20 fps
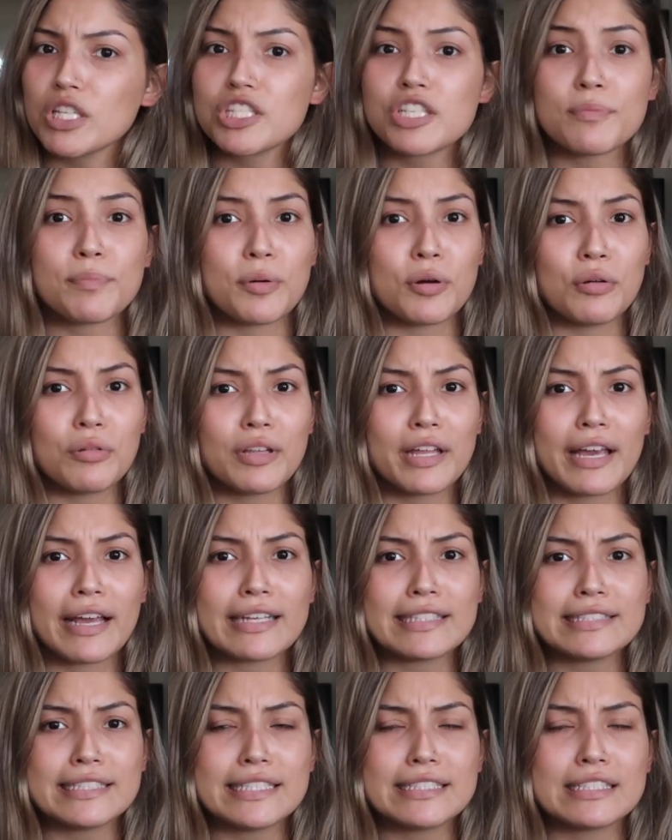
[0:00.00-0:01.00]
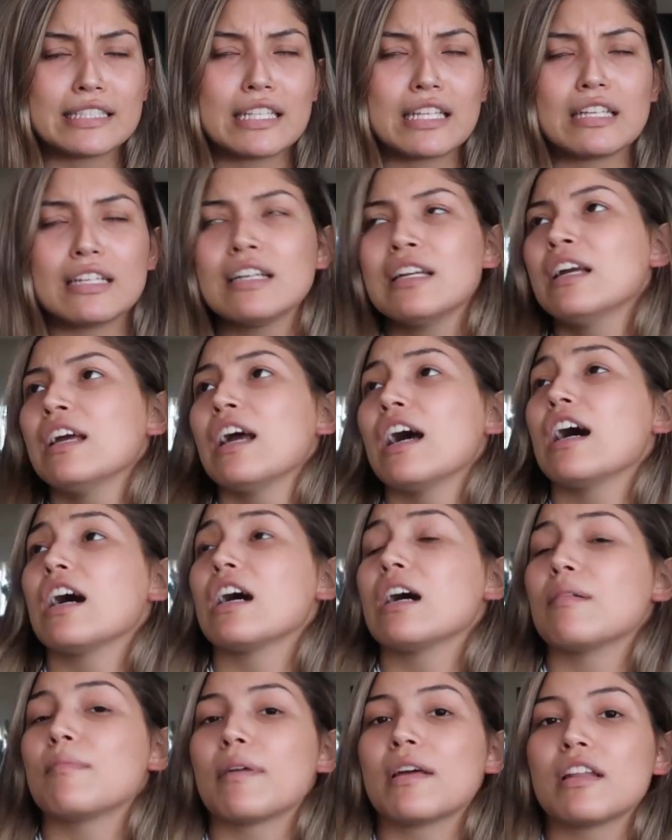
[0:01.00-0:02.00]
chipotle seasoning
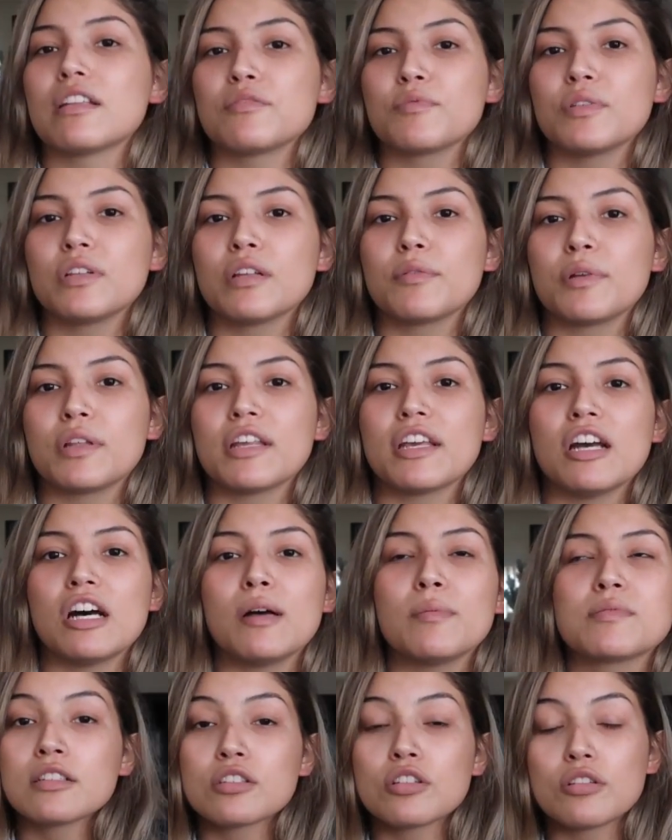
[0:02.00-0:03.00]
um, and it really really helps.